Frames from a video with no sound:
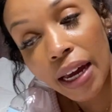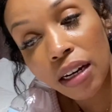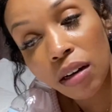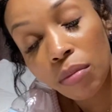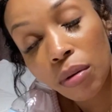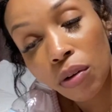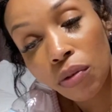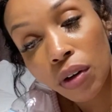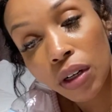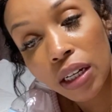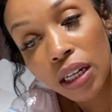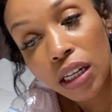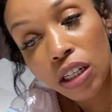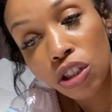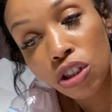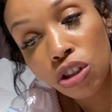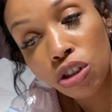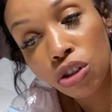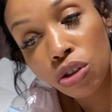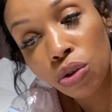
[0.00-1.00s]
to be
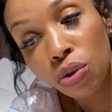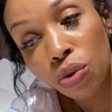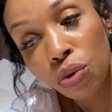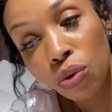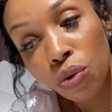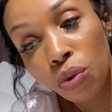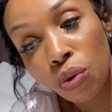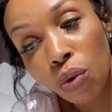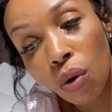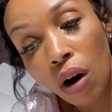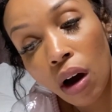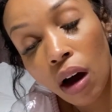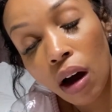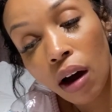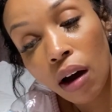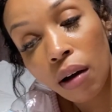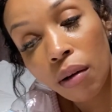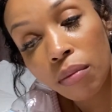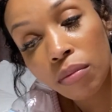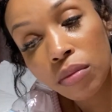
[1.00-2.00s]
released to
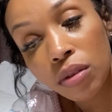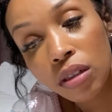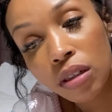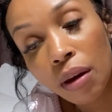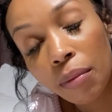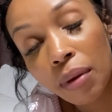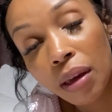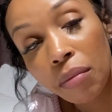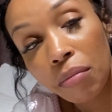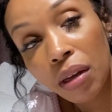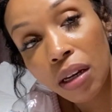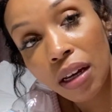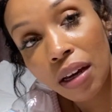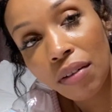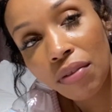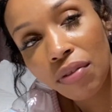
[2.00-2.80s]
some immediate